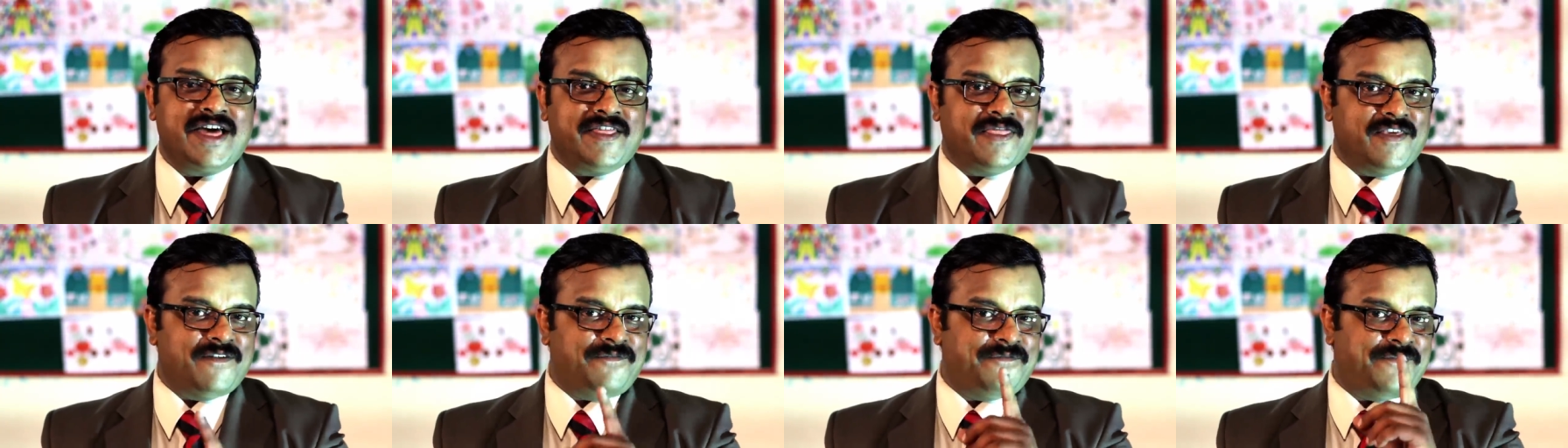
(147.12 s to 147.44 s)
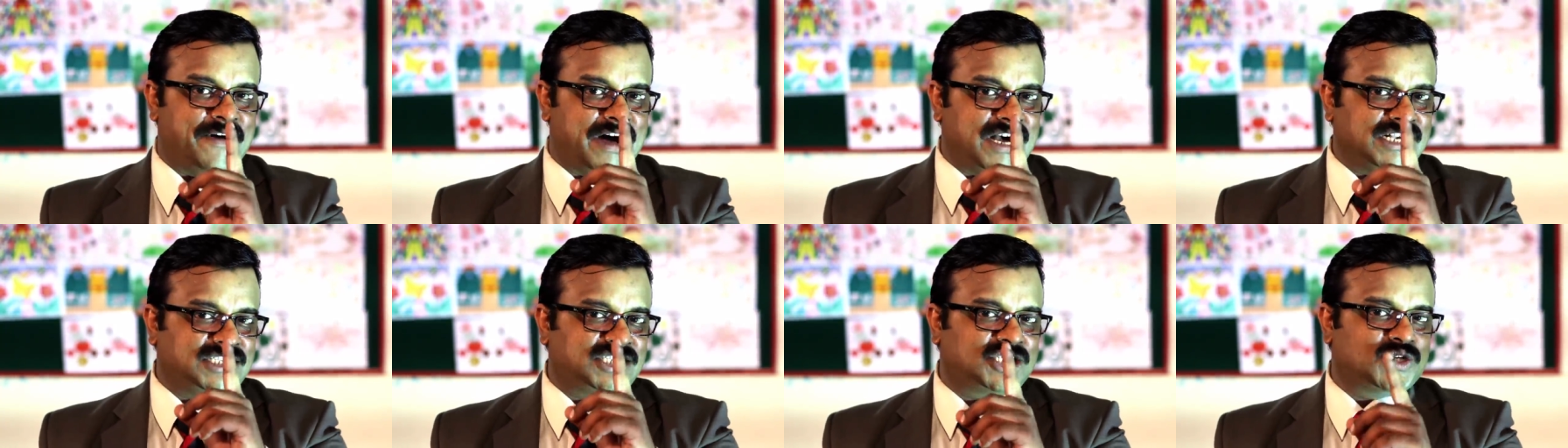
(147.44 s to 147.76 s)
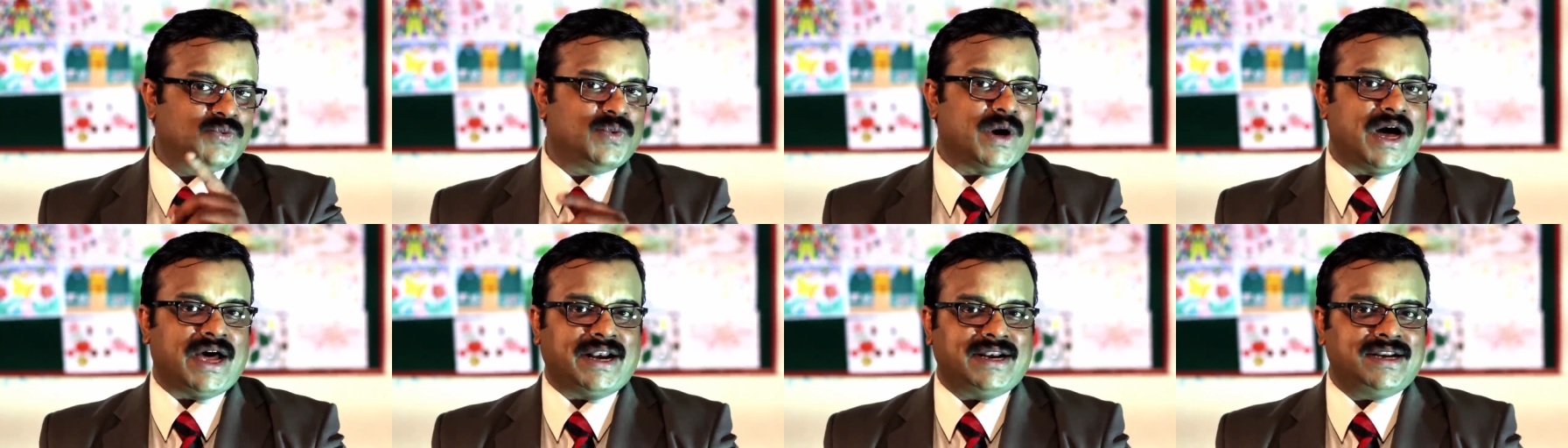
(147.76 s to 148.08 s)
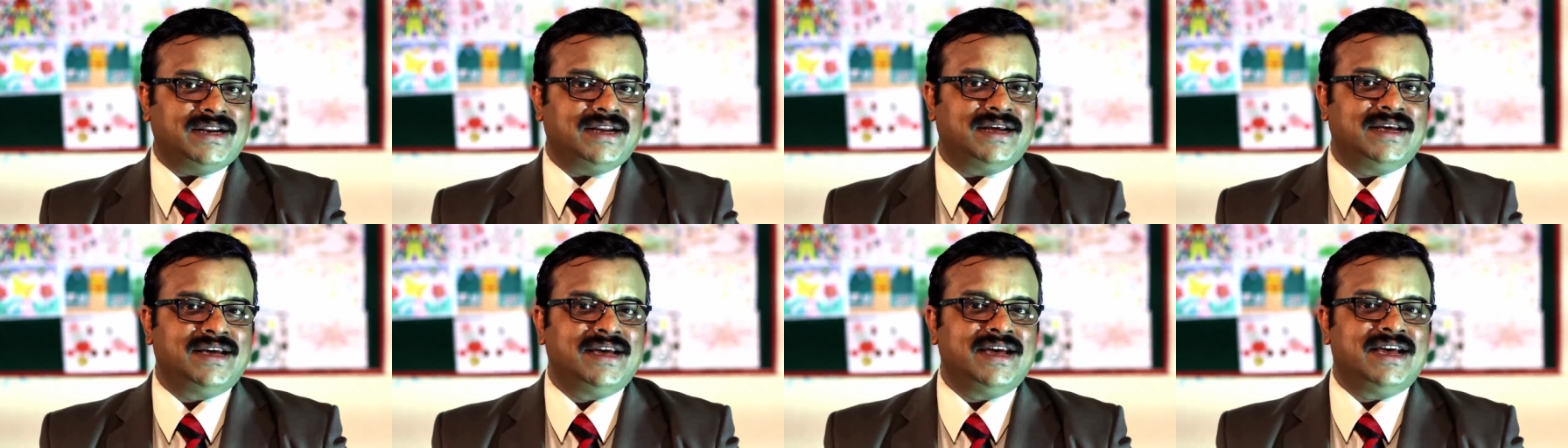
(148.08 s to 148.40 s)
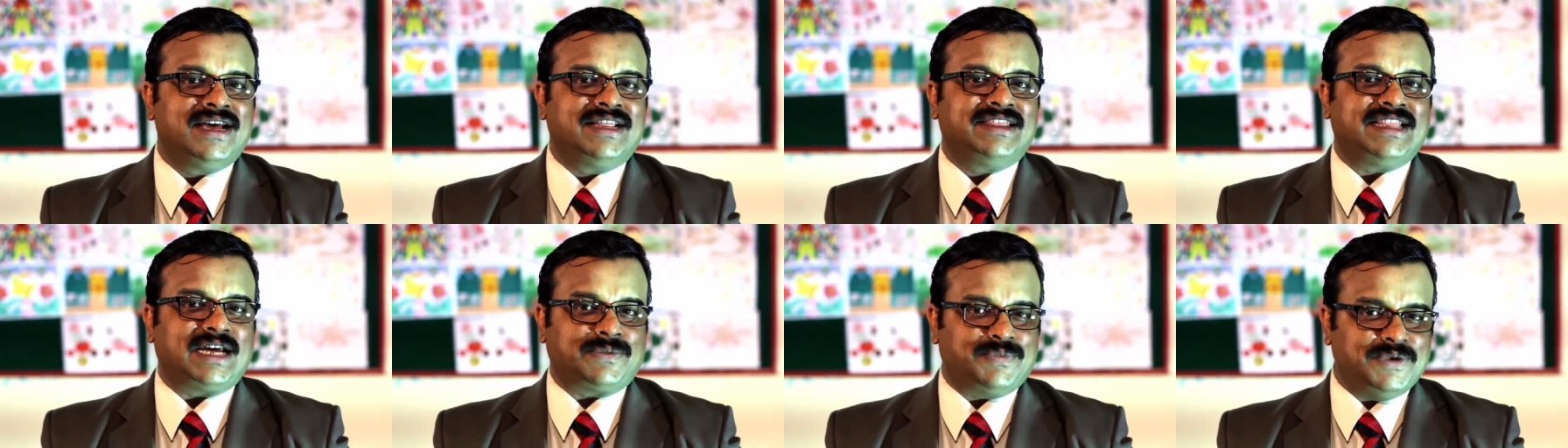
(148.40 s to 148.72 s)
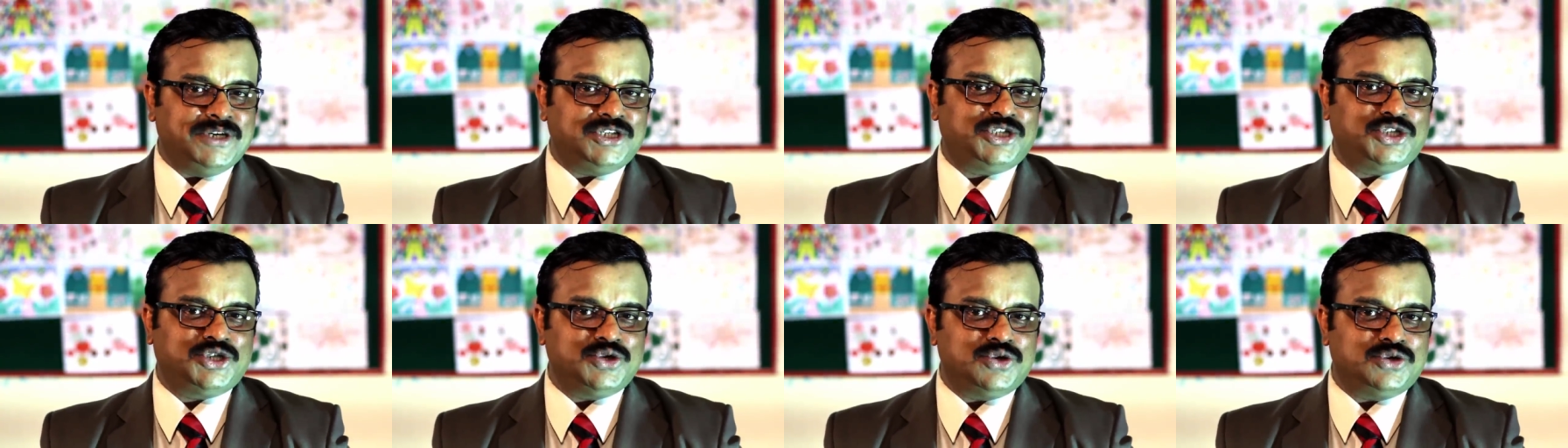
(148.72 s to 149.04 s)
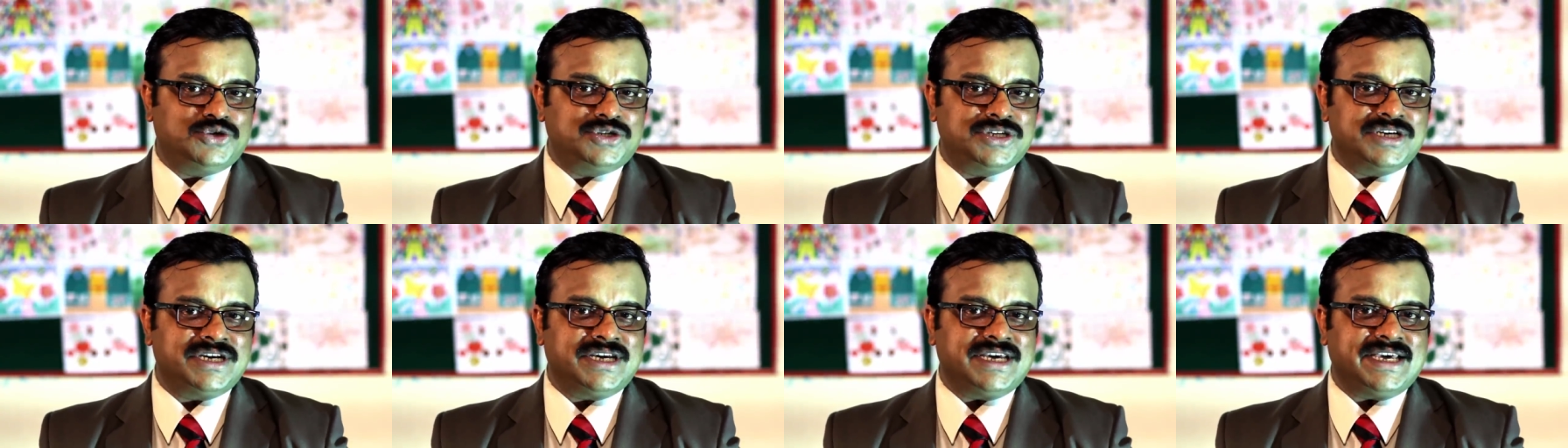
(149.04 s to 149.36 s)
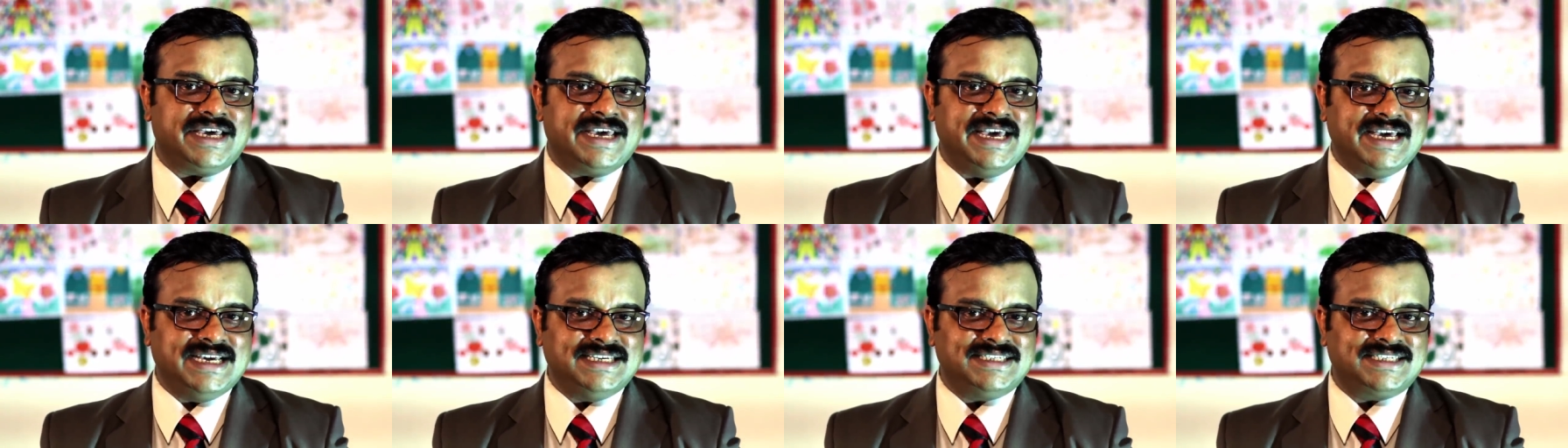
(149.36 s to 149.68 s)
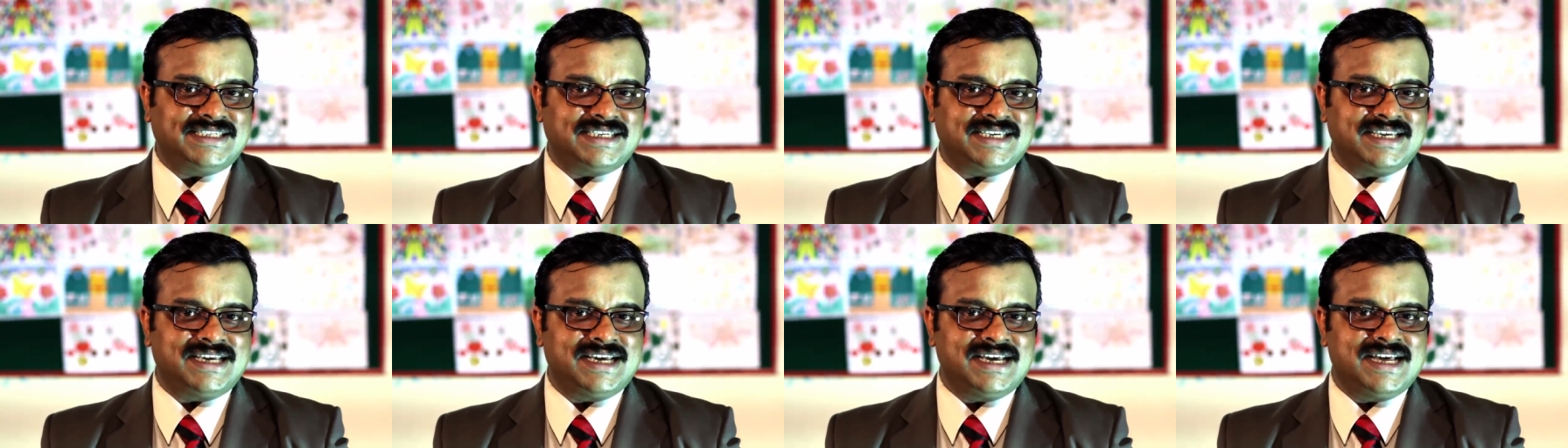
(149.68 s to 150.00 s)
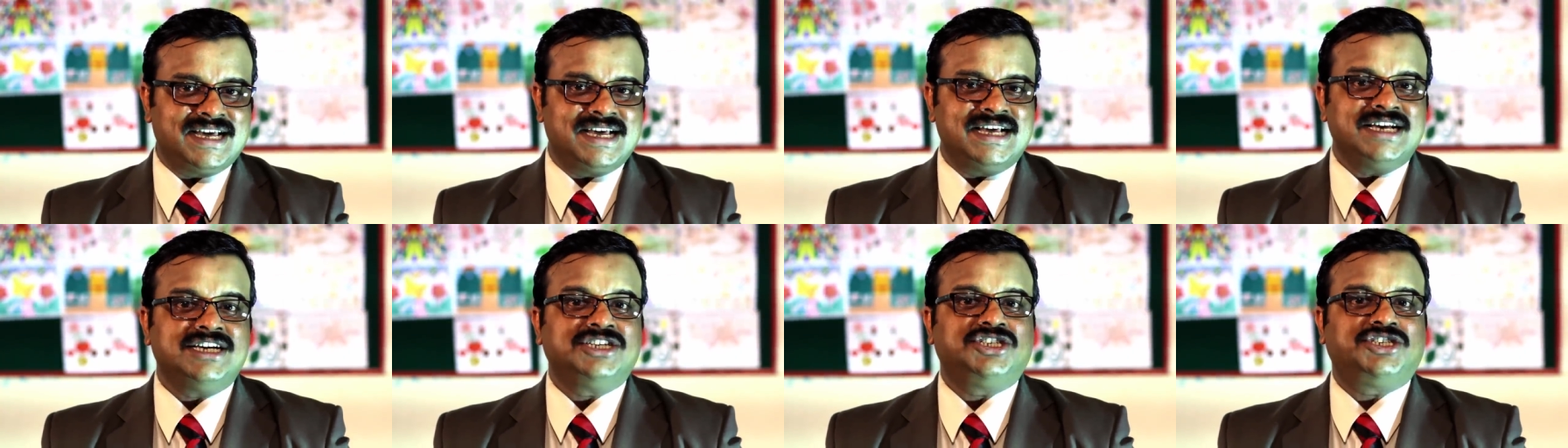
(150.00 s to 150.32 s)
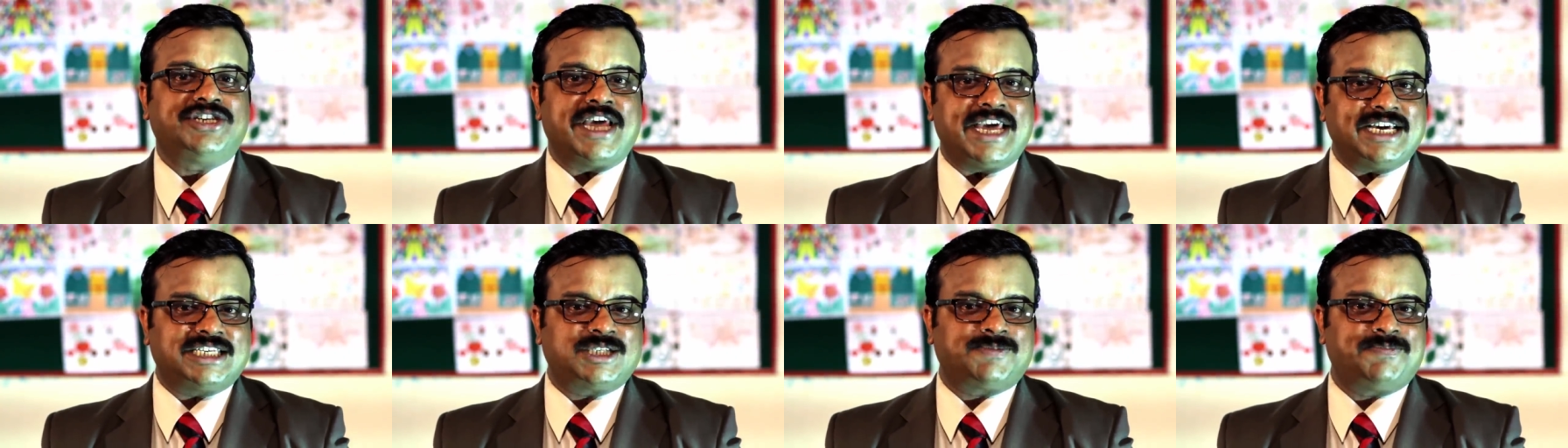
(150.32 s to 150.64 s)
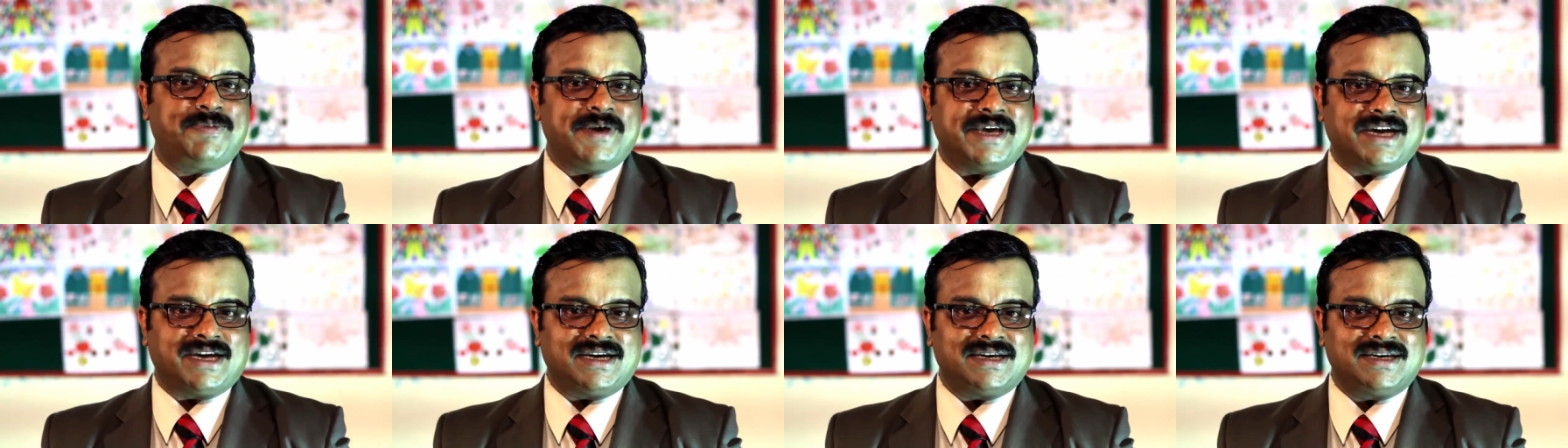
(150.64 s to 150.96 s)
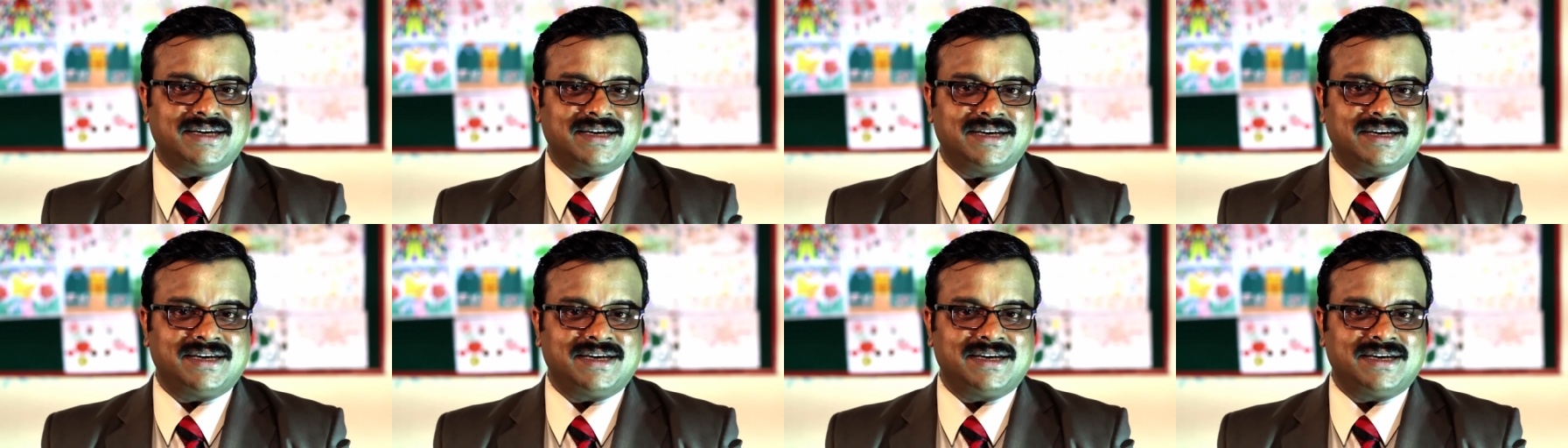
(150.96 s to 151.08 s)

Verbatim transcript: The first one that we shoot is Shakespeare.